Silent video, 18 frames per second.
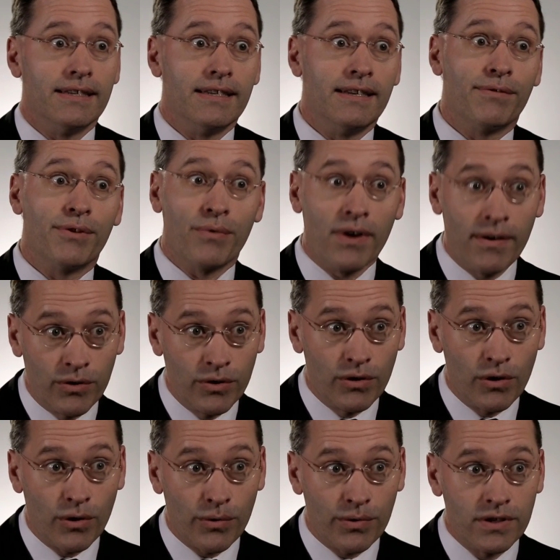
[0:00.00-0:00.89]
if the
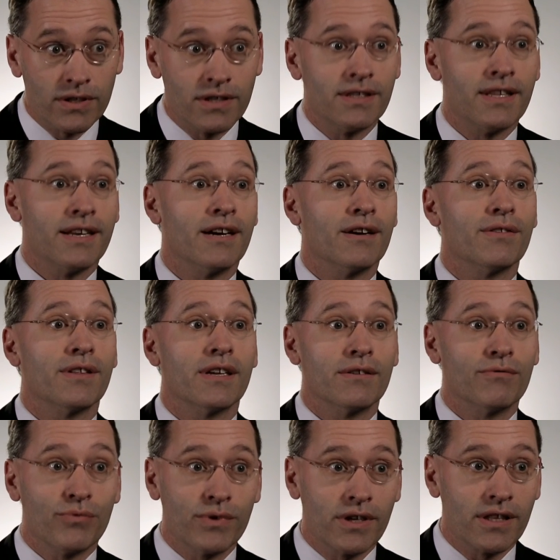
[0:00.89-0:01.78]
revenue growth isn't there,
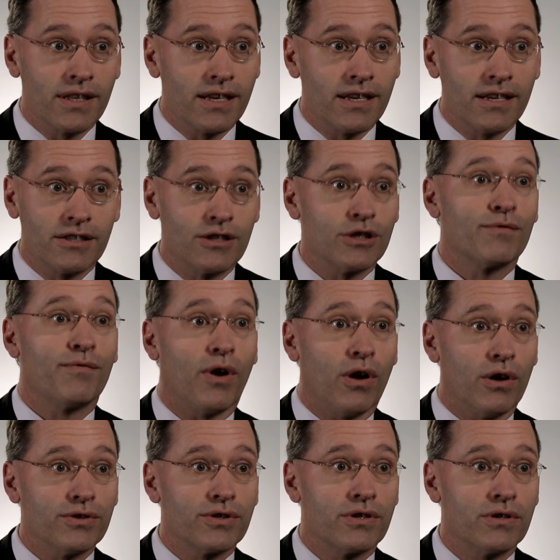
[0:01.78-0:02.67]
then really it just
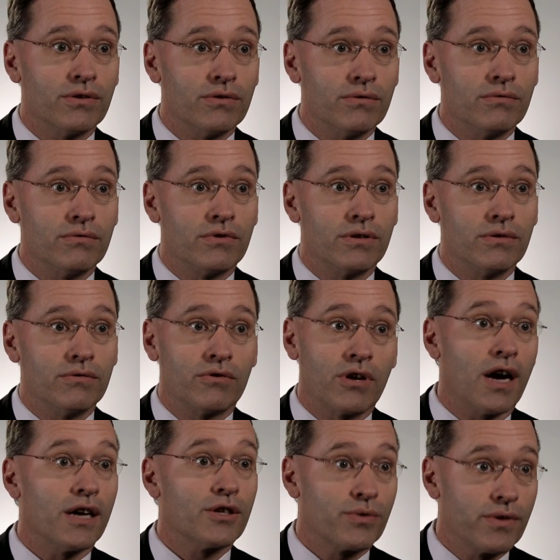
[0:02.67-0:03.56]
falls to, to
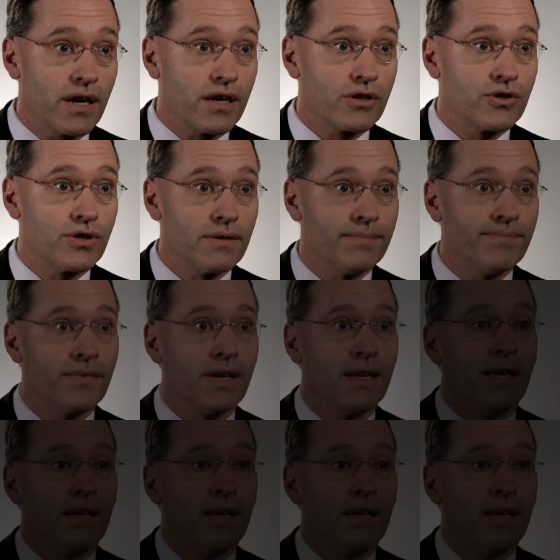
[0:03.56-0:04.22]
cost reduction.